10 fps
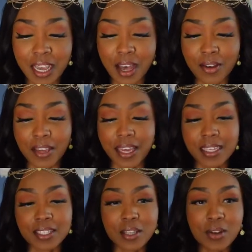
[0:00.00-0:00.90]
Okay,
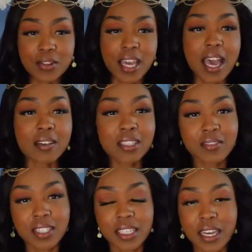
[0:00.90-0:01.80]
so the House of
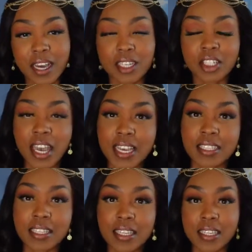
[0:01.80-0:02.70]
Sillage
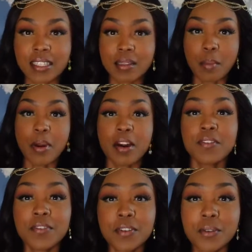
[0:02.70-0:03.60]
has these
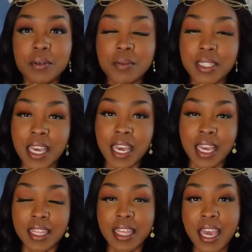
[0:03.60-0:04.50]
perfumes
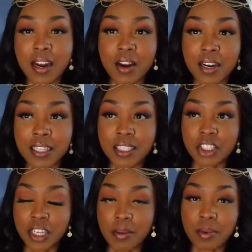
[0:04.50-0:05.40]
that are in the
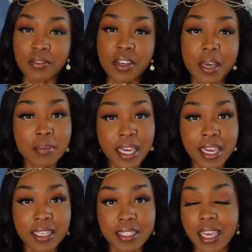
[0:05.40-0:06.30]
shape of
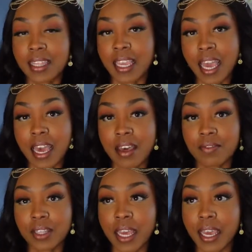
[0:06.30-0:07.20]
cupcakes and they
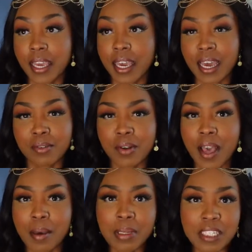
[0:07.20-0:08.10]
have like, I don't know
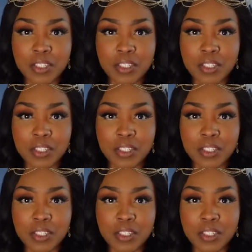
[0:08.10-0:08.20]
how many